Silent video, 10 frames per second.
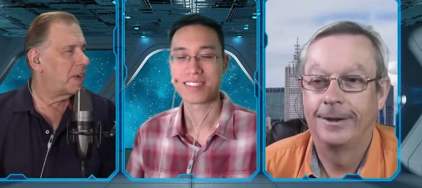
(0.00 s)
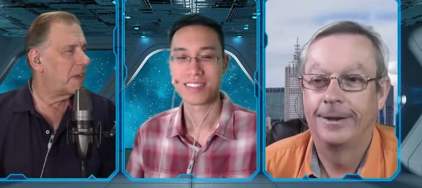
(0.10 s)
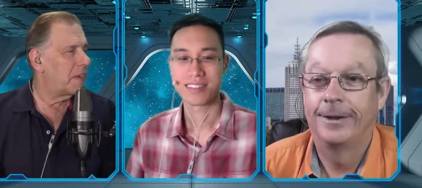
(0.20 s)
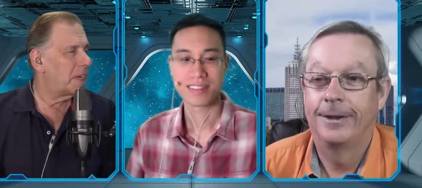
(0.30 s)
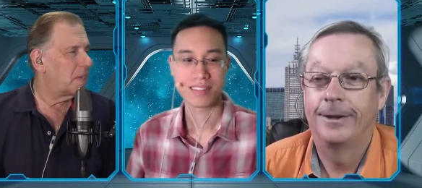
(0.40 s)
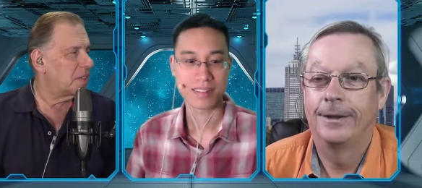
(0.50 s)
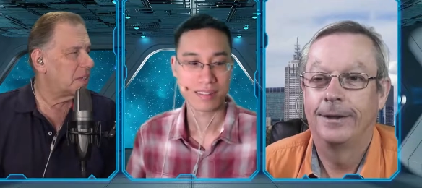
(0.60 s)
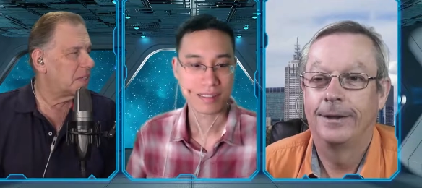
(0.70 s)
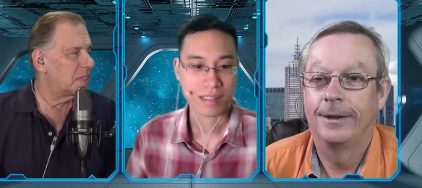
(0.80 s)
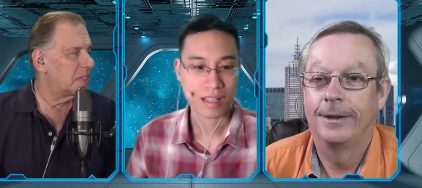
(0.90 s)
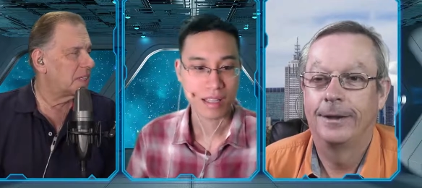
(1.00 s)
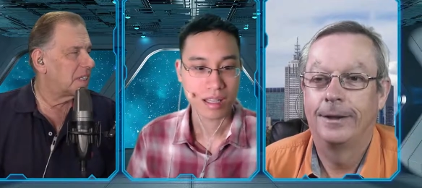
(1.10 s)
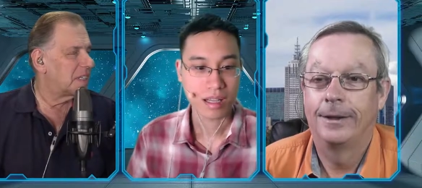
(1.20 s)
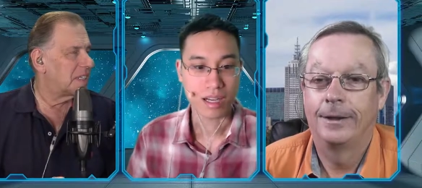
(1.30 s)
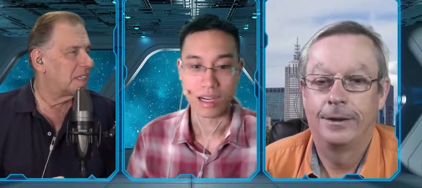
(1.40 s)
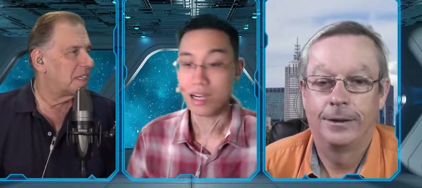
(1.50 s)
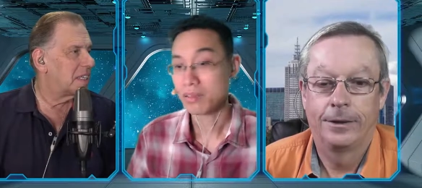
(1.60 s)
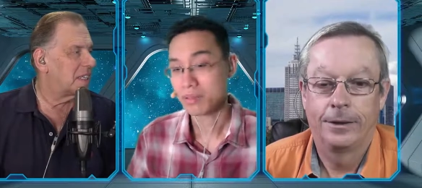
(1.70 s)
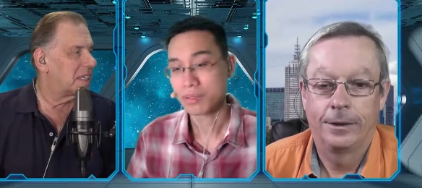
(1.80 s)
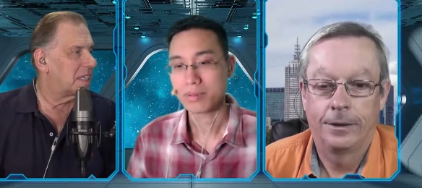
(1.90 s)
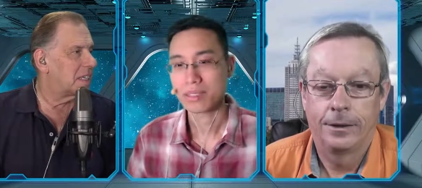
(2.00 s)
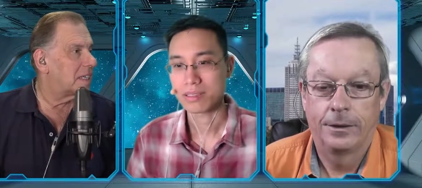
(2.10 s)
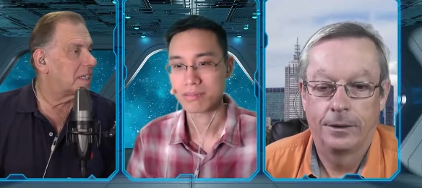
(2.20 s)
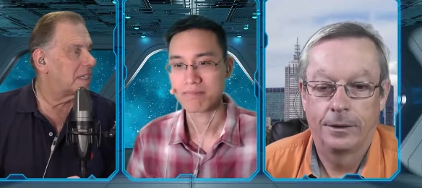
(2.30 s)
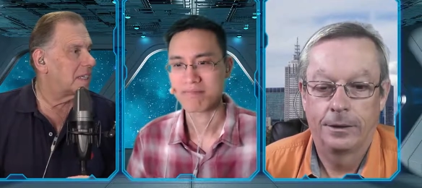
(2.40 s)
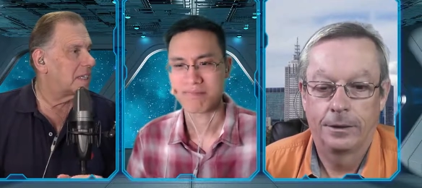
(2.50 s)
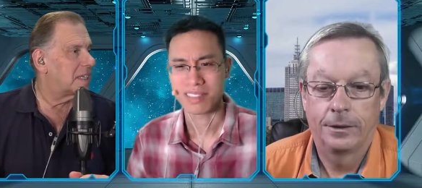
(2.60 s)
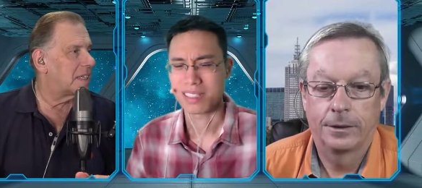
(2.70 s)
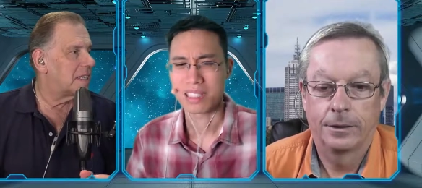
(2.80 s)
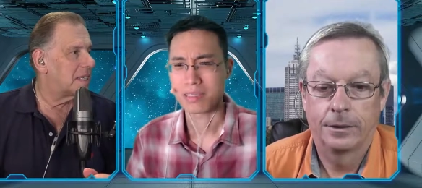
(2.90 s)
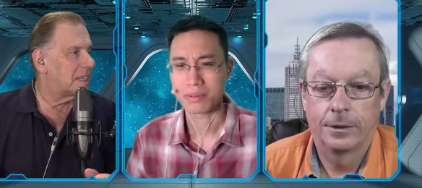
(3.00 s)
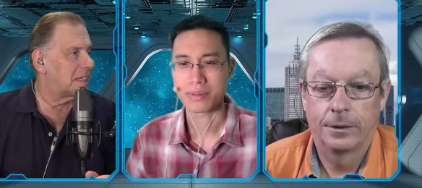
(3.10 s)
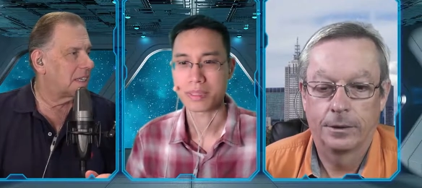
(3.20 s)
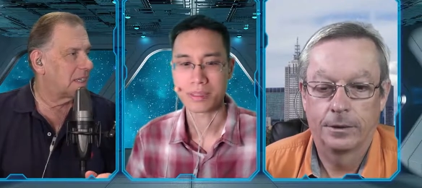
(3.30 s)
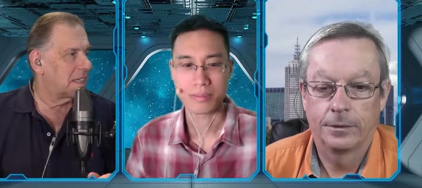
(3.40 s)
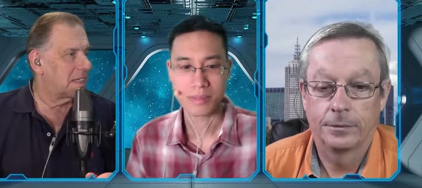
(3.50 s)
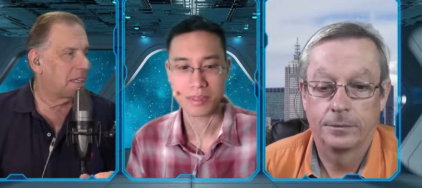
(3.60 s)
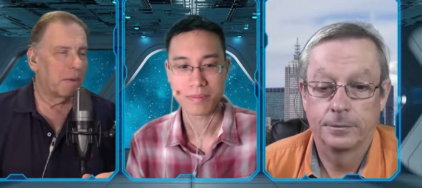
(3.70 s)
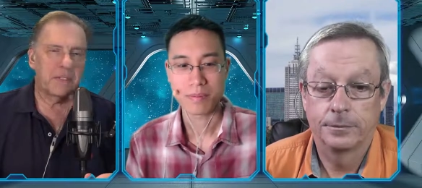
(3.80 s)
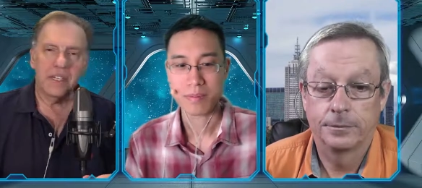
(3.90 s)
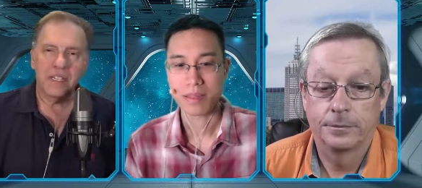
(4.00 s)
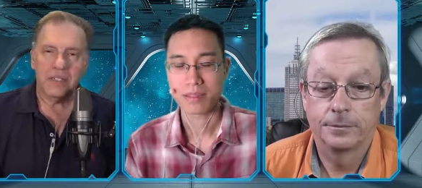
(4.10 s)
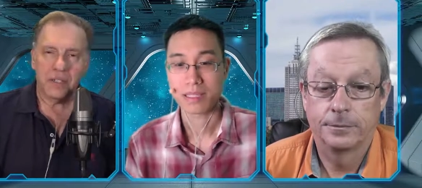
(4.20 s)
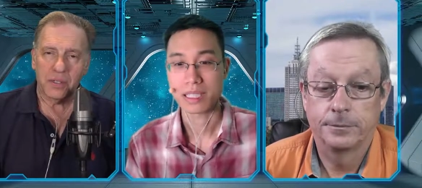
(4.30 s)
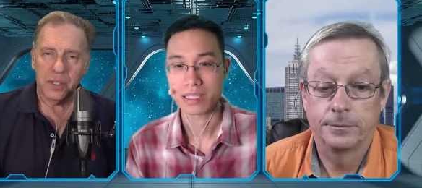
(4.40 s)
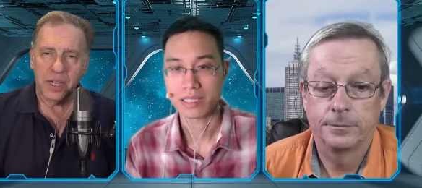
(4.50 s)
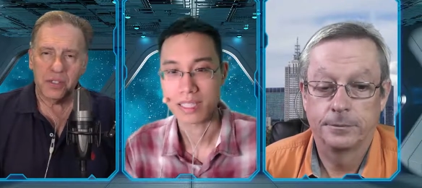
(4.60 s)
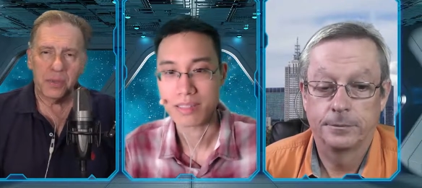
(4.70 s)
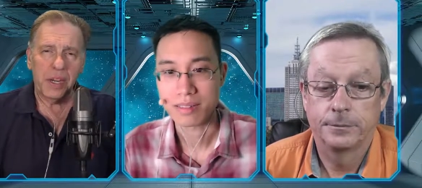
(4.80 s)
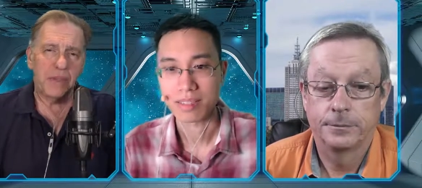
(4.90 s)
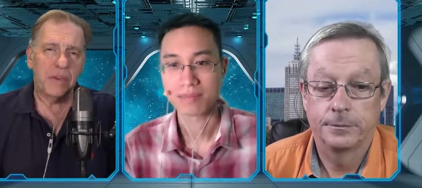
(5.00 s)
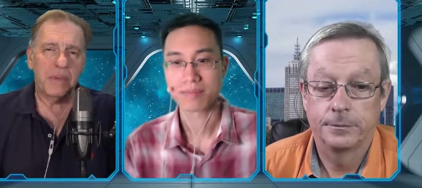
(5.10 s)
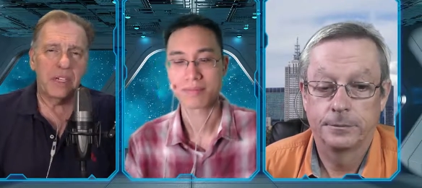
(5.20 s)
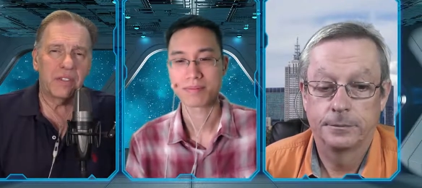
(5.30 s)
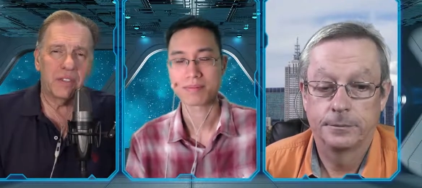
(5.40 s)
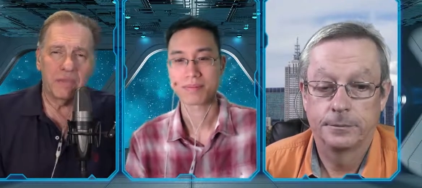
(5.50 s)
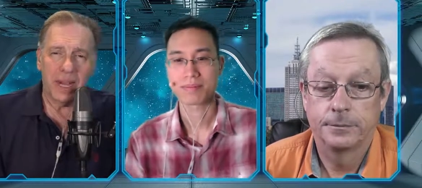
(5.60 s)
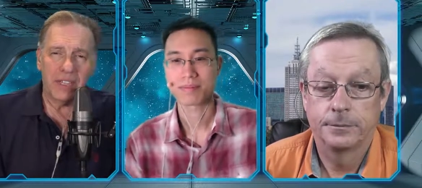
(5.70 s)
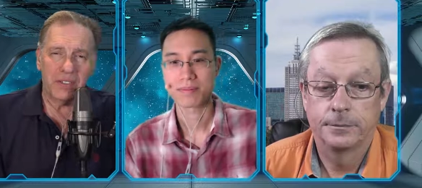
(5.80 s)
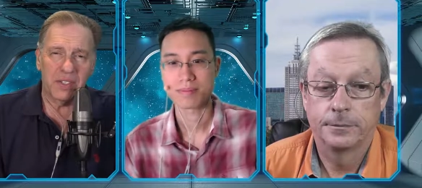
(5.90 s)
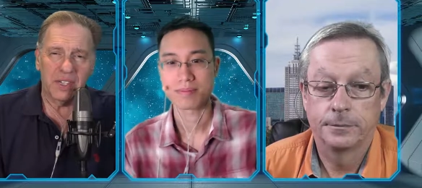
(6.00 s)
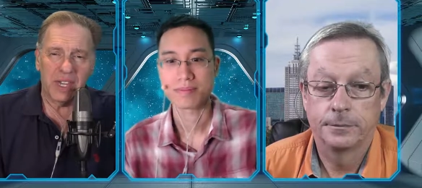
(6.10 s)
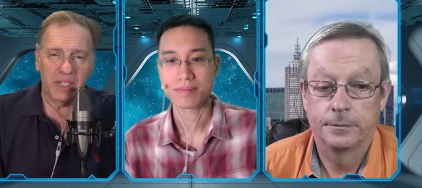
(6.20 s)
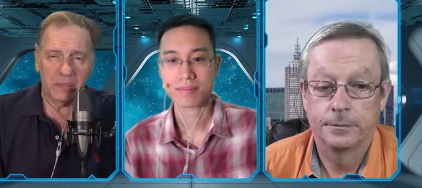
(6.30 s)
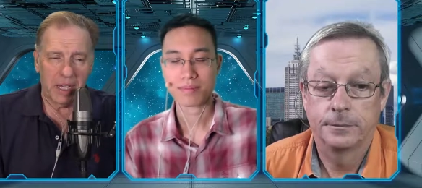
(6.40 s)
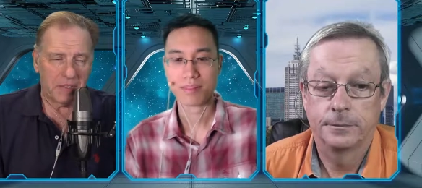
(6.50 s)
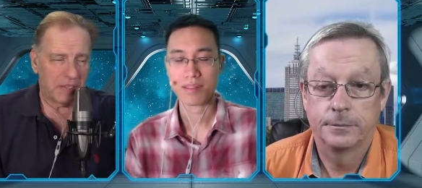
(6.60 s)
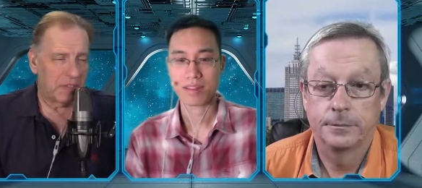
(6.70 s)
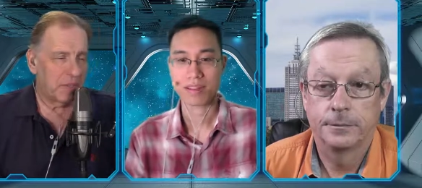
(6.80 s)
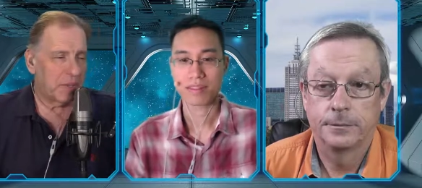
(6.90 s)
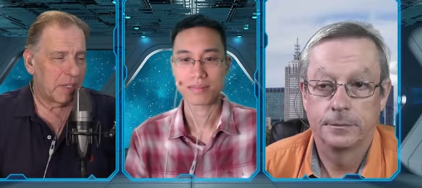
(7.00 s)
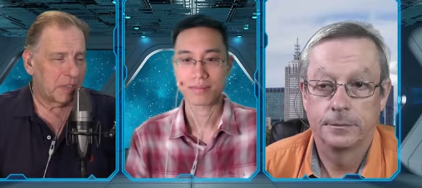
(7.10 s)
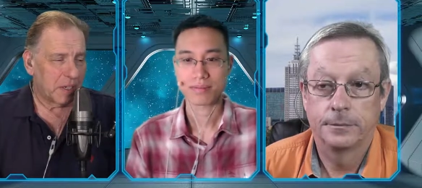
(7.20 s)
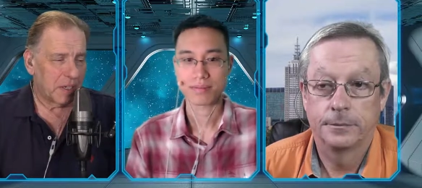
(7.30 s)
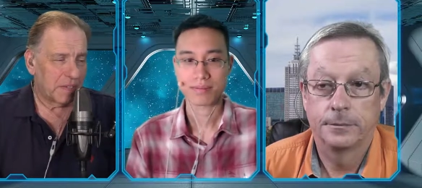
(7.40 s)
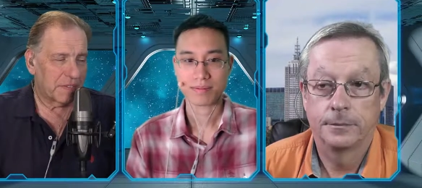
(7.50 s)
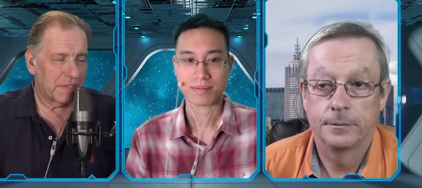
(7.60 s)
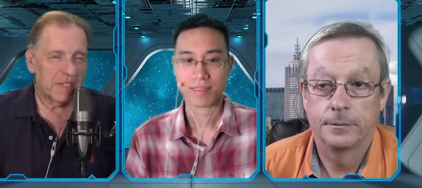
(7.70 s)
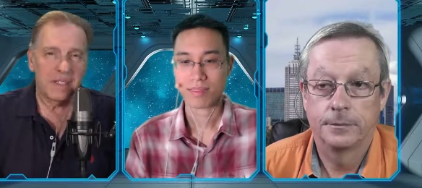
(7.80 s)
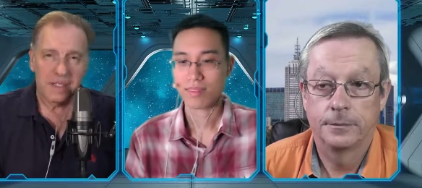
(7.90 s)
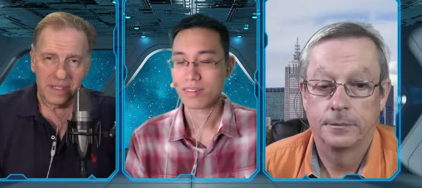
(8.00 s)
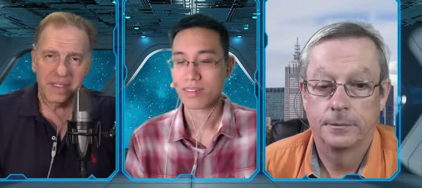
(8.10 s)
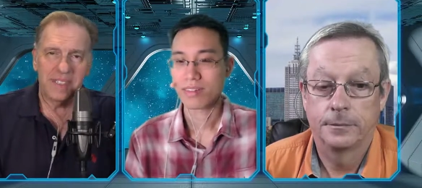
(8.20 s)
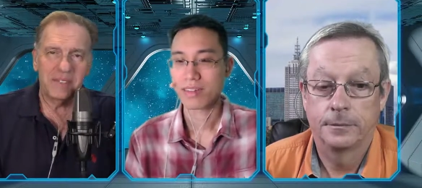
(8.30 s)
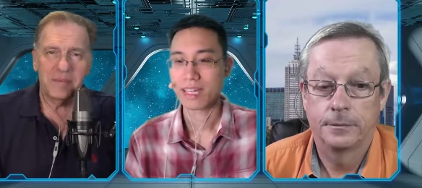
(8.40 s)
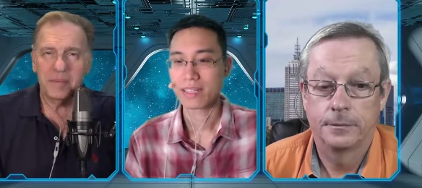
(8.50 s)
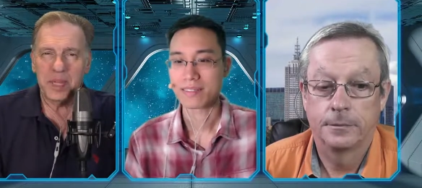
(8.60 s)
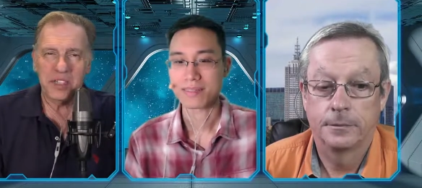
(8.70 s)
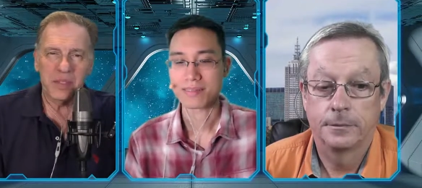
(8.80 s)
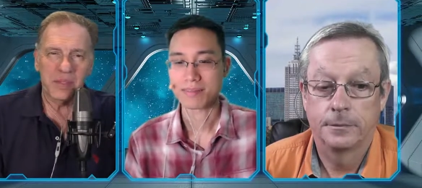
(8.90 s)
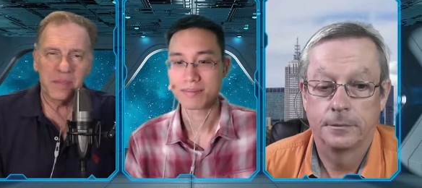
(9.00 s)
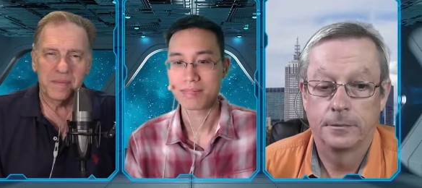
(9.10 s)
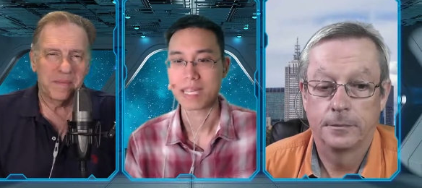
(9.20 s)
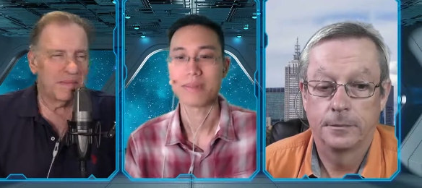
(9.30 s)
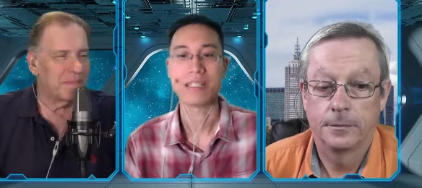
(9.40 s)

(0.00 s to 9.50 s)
Speaker 1: anything else, Harold? Oh, those were the things we were...
Speaker 2: That was it. So you got 23 minutes of mics today and about 7 minutes of
Speaker 1: pictures. Hey, we